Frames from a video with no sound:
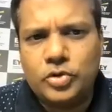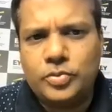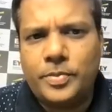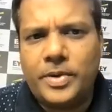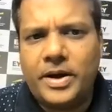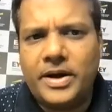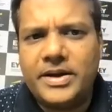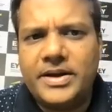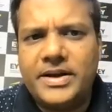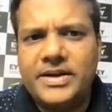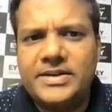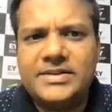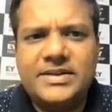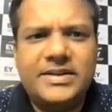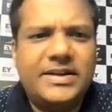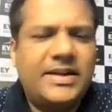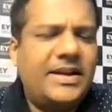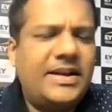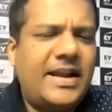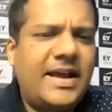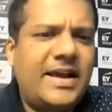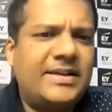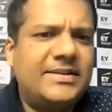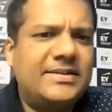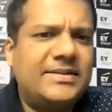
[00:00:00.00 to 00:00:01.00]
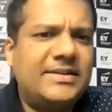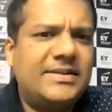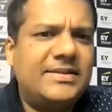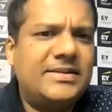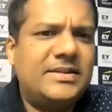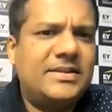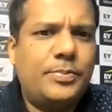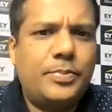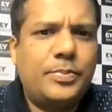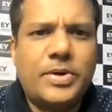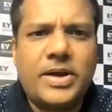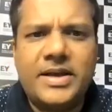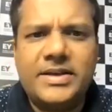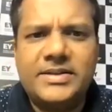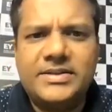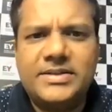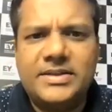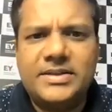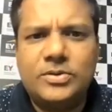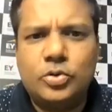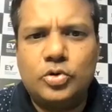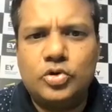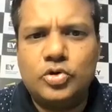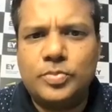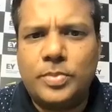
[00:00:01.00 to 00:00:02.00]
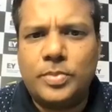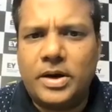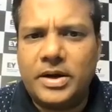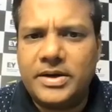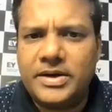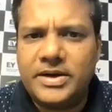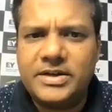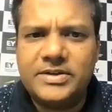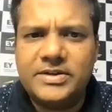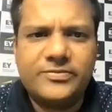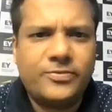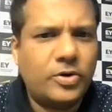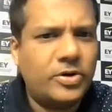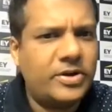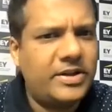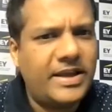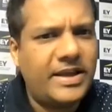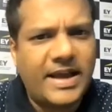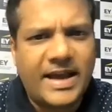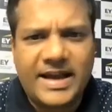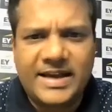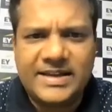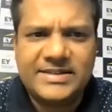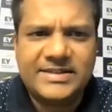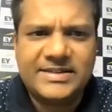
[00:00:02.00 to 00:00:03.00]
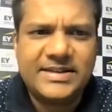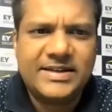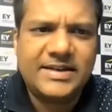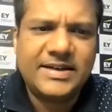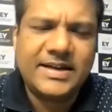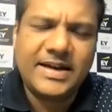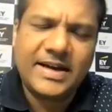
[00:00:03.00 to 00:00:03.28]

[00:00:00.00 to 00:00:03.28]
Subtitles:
in both markets and can access the price in those markets for the